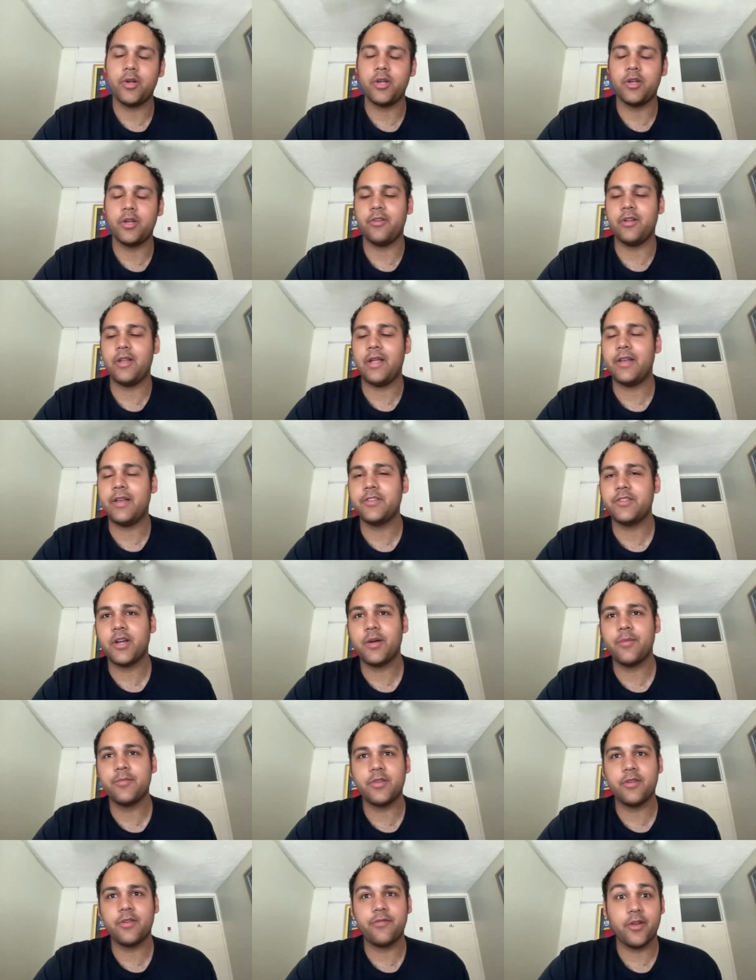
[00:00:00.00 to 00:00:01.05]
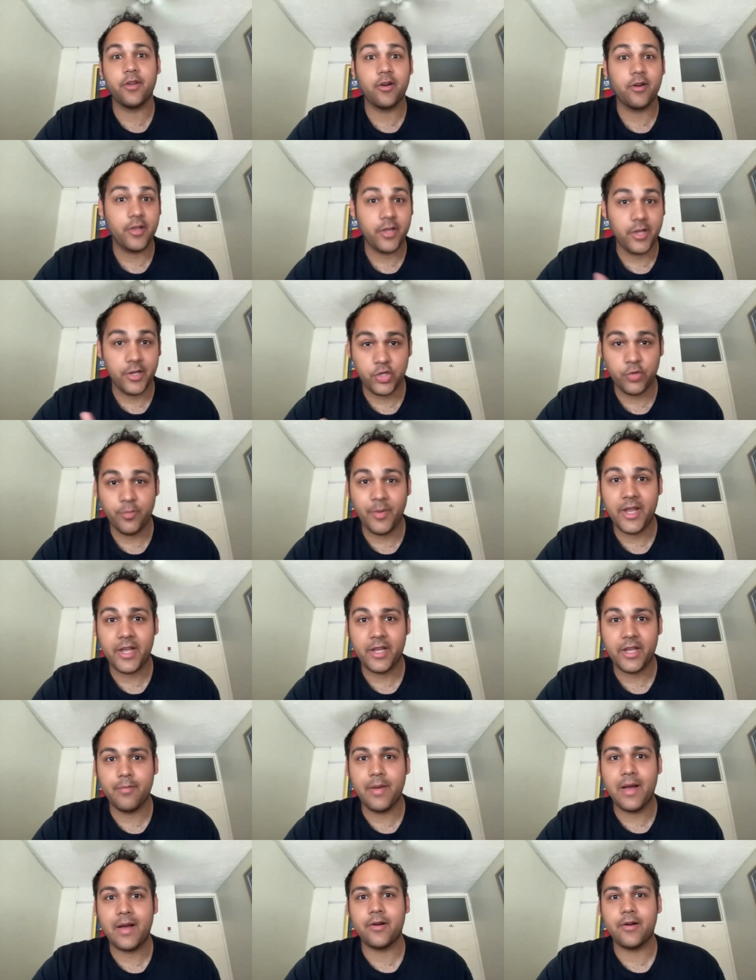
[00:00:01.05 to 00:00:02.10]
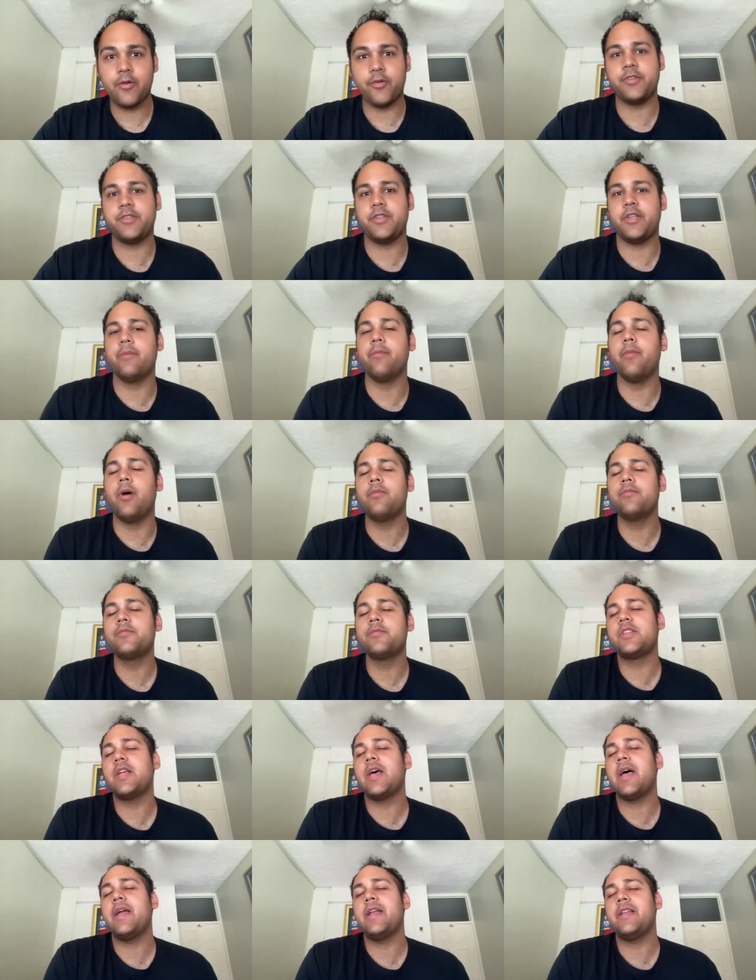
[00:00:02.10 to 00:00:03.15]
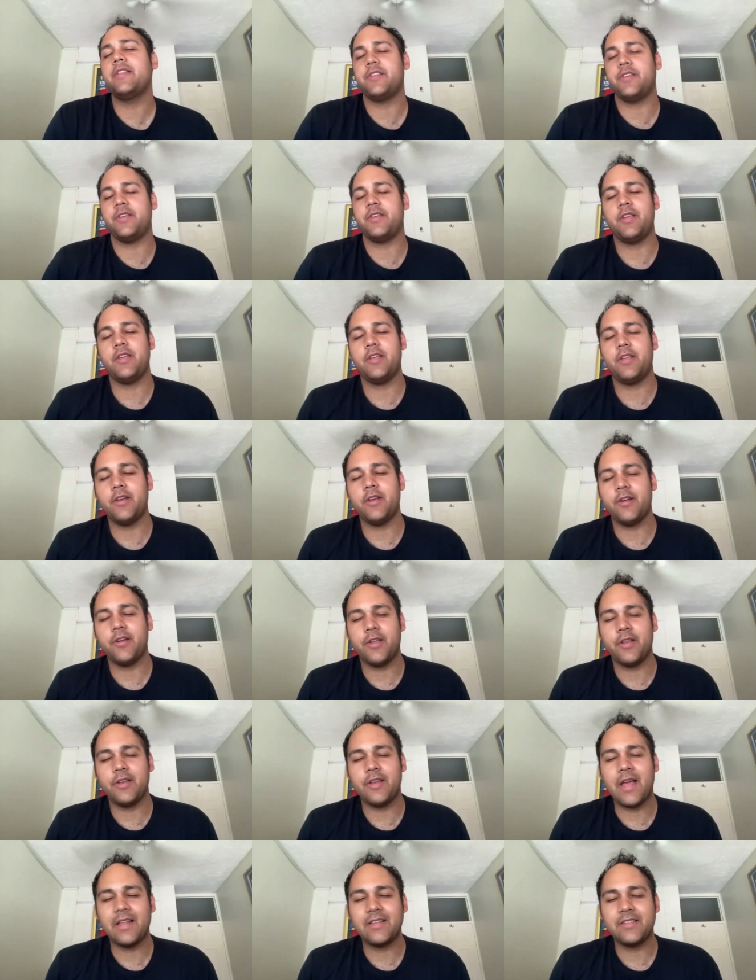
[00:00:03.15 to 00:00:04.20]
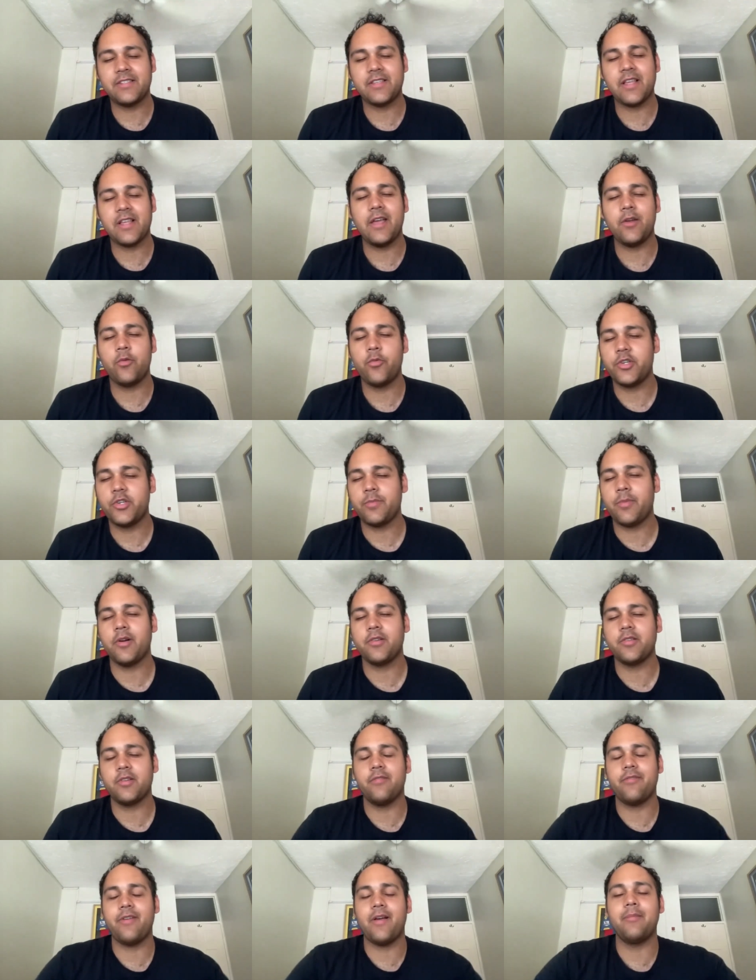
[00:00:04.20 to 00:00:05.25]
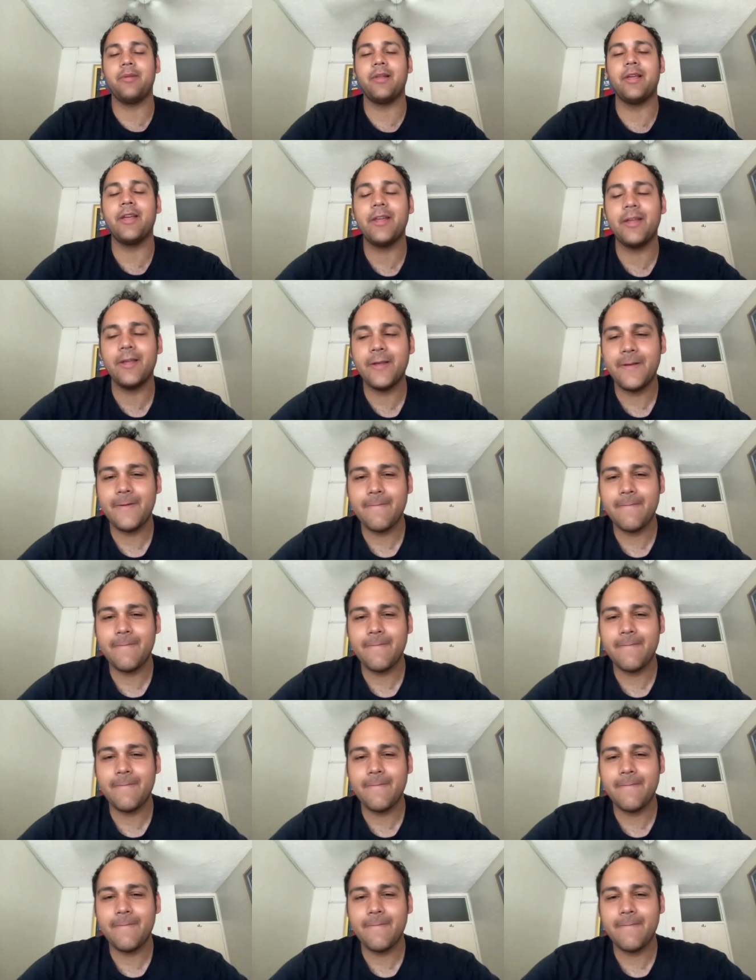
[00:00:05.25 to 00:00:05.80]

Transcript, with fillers: wonderful. And in terms of your, your Jamaican background, is it your mom's dad? Is it eh, your, your dad's side? Which part of the family?